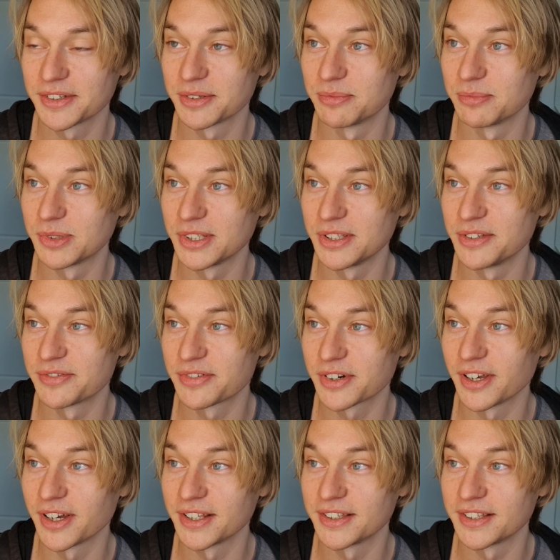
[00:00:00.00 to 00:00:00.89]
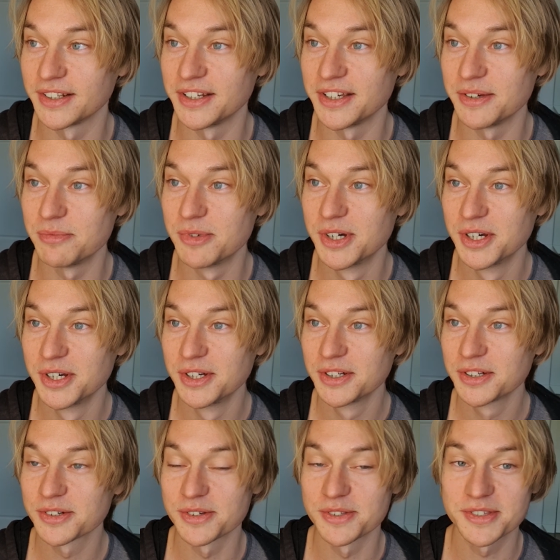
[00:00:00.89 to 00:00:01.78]
completely forgot the name,
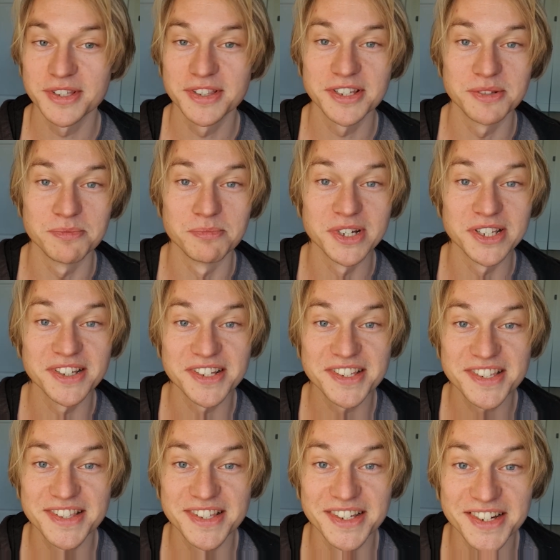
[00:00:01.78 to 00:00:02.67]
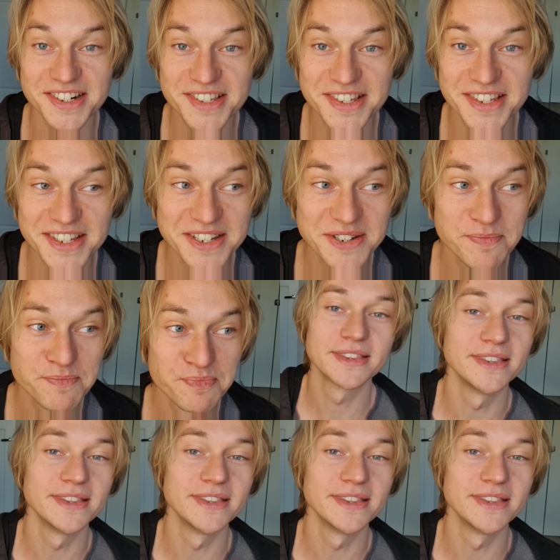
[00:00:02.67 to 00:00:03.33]
Konstantin Monastirsky.